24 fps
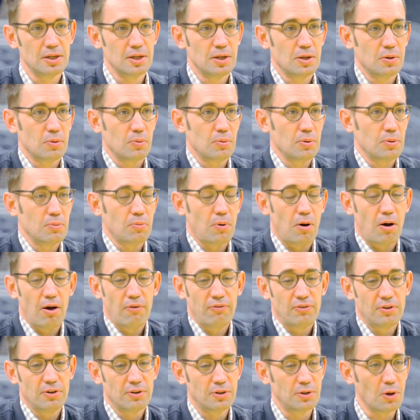Yeah. We
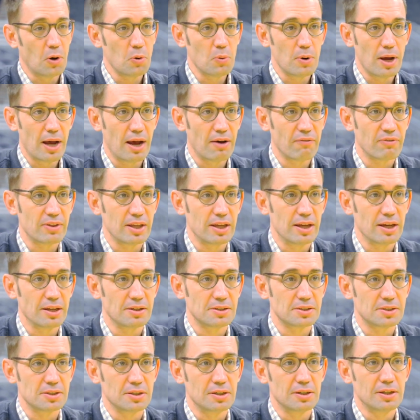often don't have the
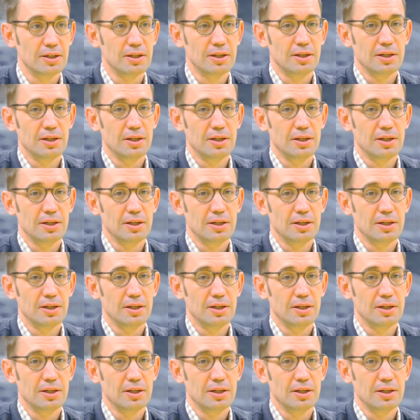answer.